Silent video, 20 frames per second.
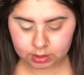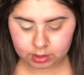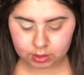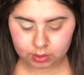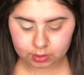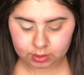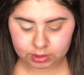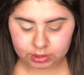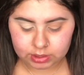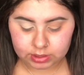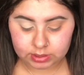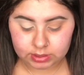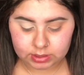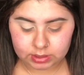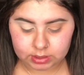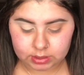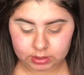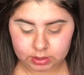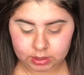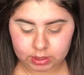You can just see
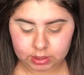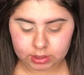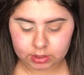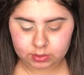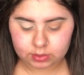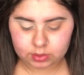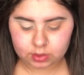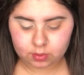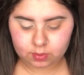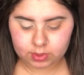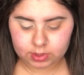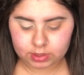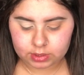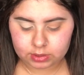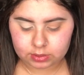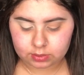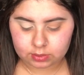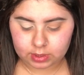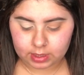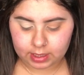the dark. You don't want to
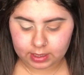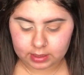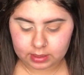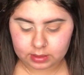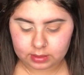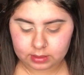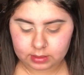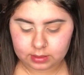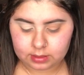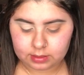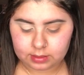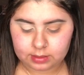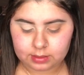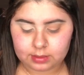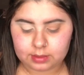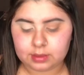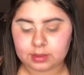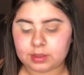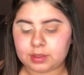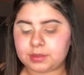do that.
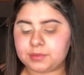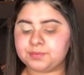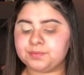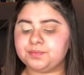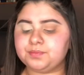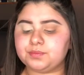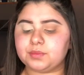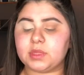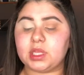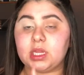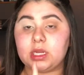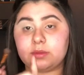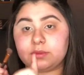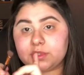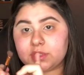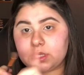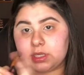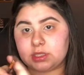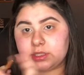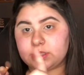And I'm
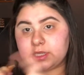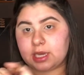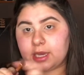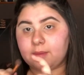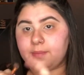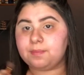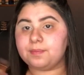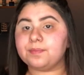just going to tap.